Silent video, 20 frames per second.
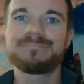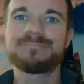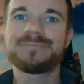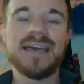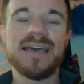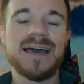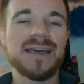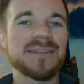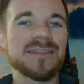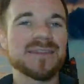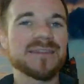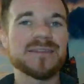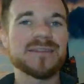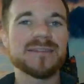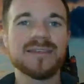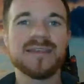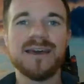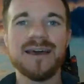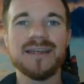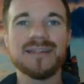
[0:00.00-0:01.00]

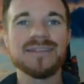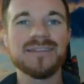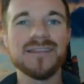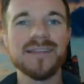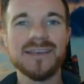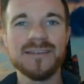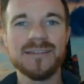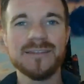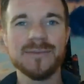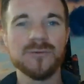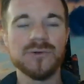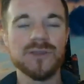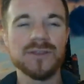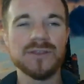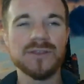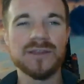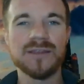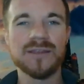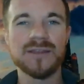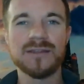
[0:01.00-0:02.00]
gotten lazy with
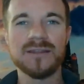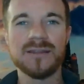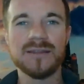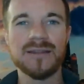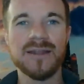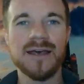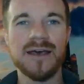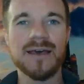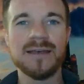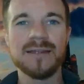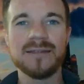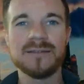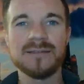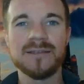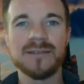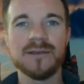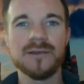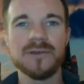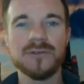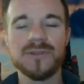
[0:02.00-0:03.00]
it and not,
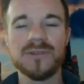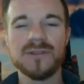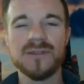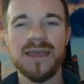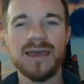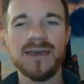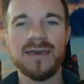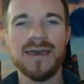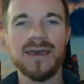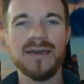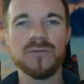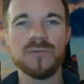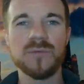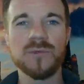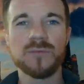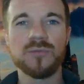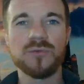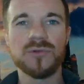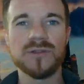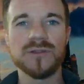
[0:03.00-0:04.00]
just haven't
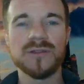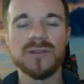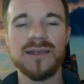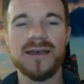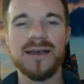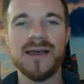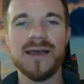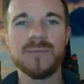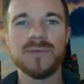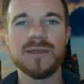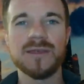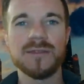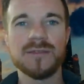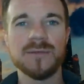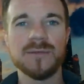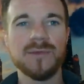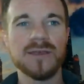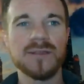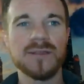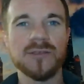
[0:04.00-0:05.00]
been putting the time in
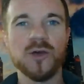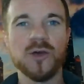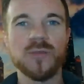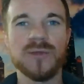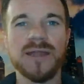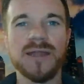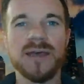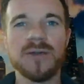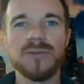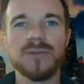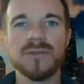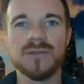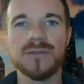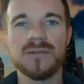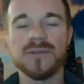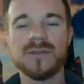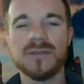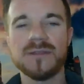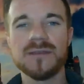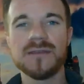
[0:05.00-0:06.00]
to make the open
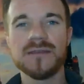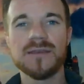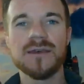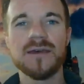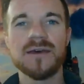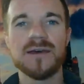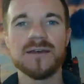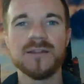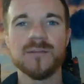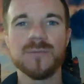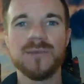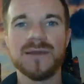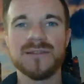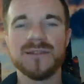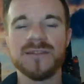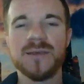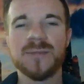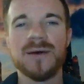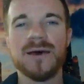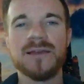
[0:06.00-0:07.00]
houses the best
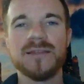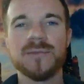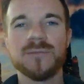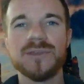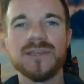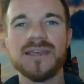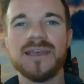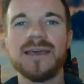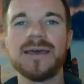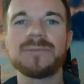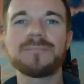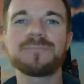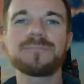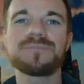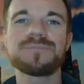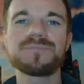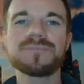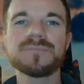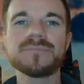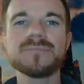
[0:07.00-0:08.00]
that they possibly can.
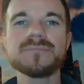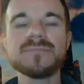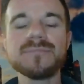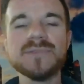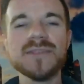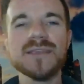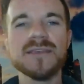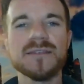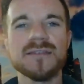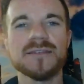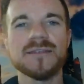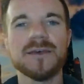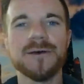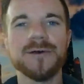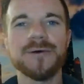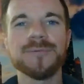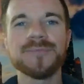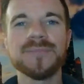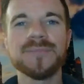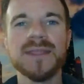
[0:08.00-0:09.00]

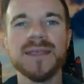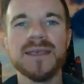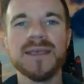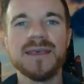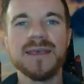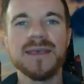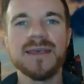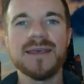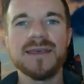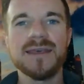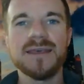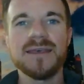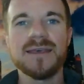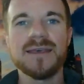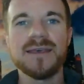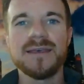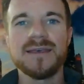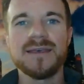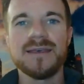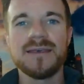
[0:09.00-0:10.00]
So
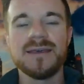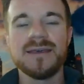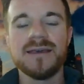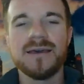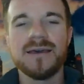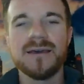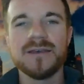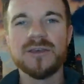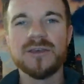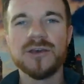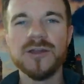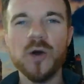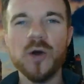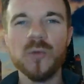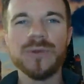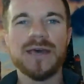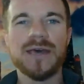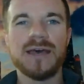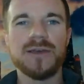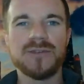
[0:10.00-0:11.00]
good
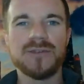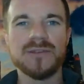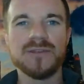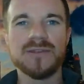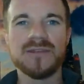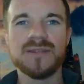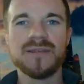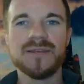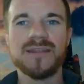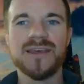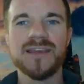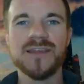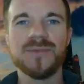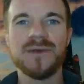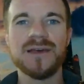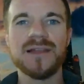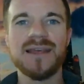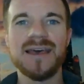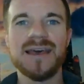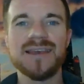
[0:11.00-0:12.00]
open houses. That's
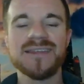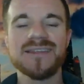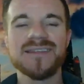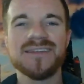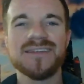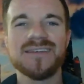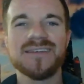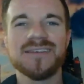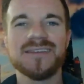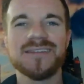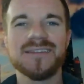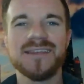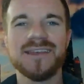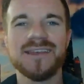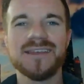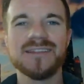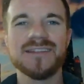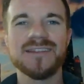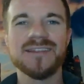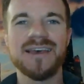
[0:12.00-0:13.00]

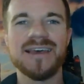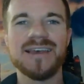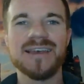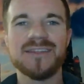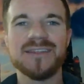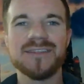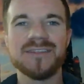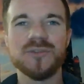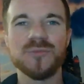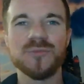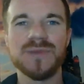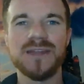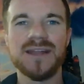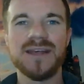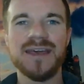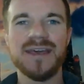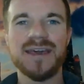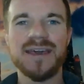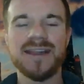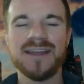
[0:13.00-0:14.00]
the last little bit
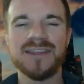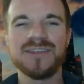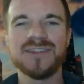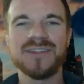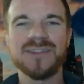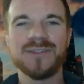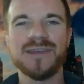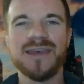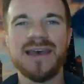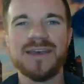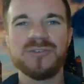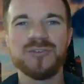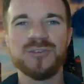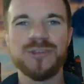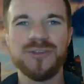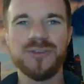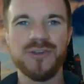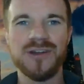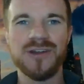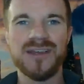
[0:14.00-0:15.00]
I had. I think this actually turned